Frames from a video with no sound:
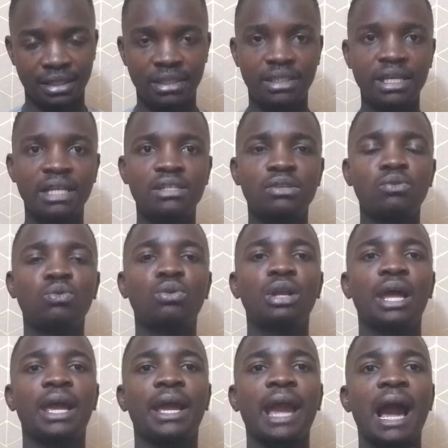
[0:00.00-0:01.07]
They just look
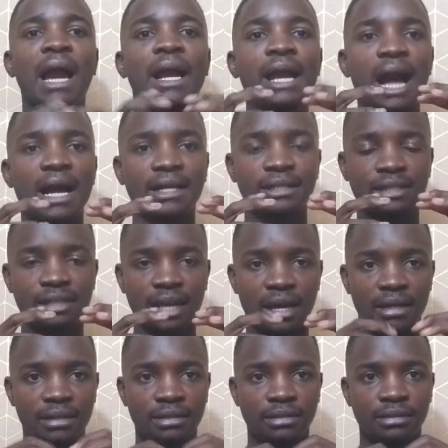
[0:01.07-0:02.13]
like a gangster,
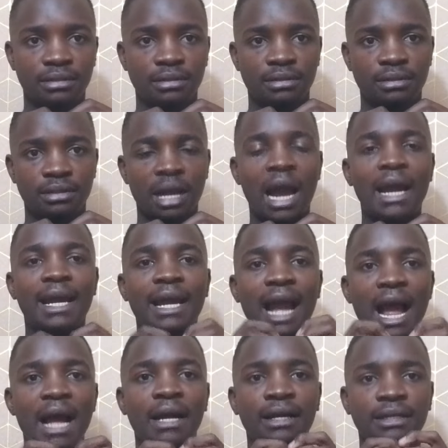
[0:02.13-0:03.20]
a
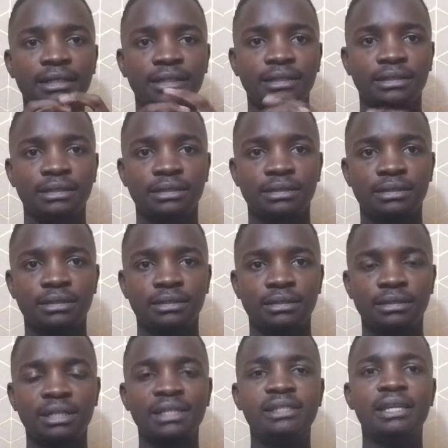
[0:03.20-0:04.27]
gang,
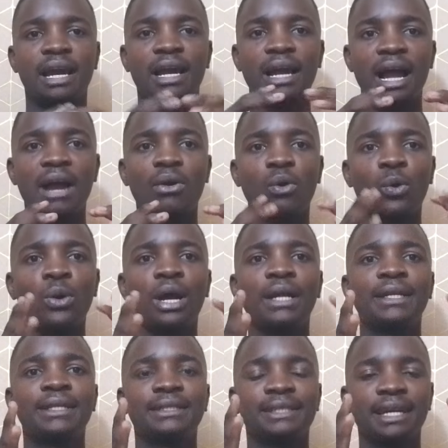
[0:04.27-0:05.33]
just a gang or
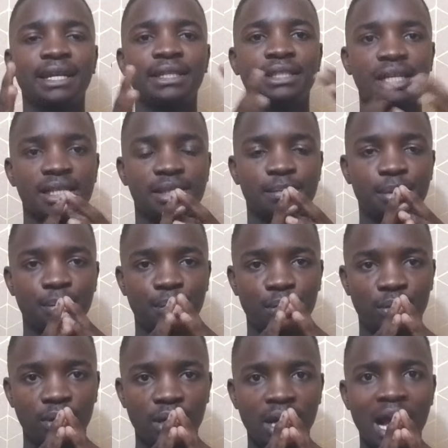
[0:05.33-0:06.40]
an intelligence
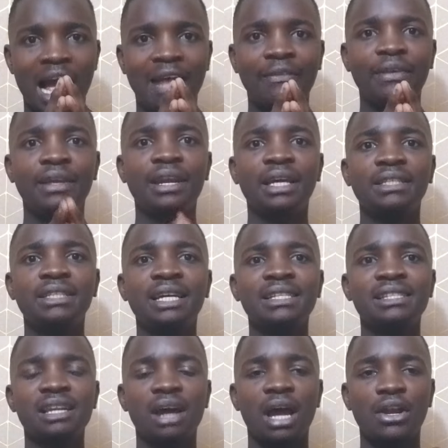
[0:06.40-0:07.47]
people. And they are
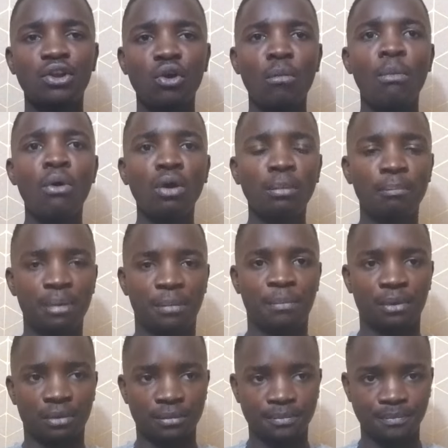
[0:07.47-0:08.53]
just a normal
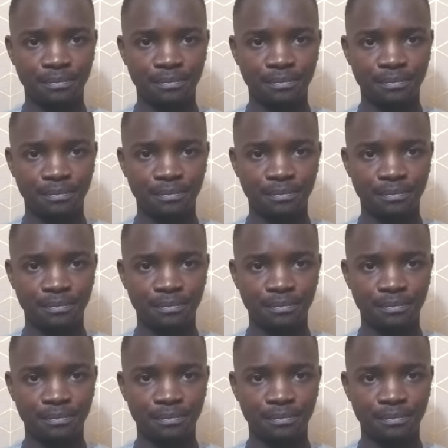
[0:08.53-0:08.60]
people.